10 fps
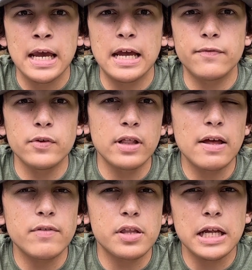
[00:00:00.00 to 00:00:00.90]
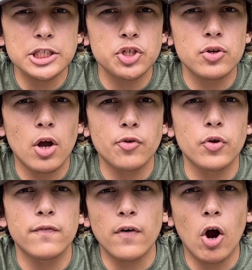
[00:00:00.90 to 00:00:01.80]
And if you let this issue go
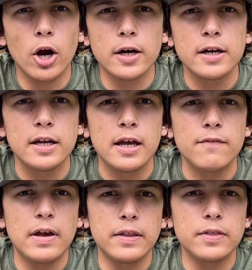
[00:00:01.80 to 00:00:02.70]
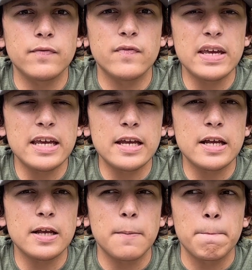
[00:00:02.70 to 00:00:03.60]
too far, then
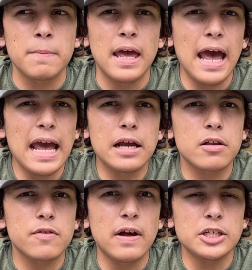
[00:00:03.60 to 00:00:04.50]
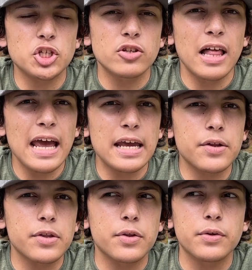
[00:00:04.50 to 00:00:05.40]
the eggs that she
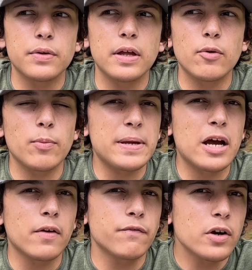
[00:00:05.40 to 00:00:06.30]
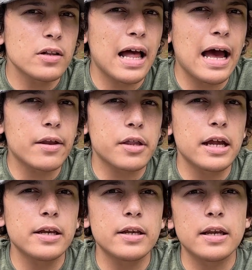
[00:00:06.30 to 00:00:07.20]
lays will be unfertilized,
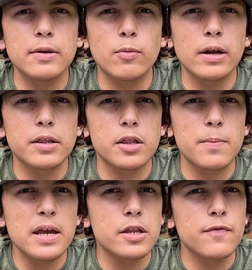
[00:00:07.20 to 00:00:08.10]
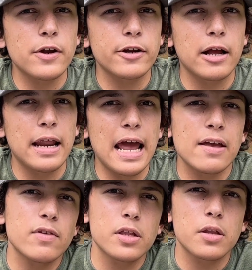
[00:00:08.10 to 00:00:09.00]
and once the bees figure out,
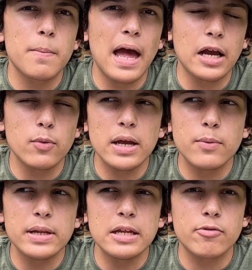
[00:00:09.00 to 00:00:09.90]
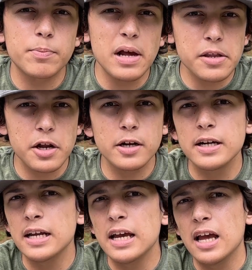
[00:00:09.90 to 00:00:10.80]
hey, this is a bad queen, we need to replace her,
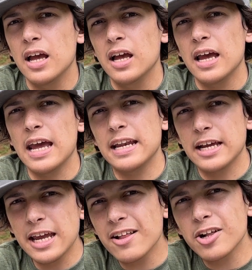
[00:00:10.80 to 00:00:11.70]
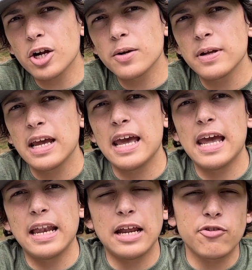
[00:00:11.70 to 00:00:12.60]
and they kill her,
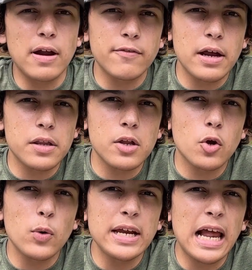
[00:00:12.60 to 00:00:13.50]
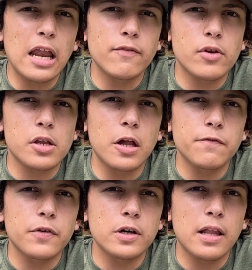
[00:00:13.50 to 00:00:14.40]
and they try to raise a new queen out of those
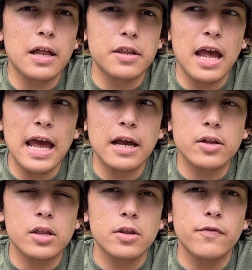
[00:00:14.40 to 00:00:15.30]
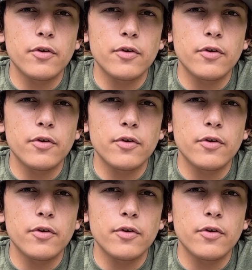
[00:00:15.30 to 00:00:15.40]
unfertilized eggs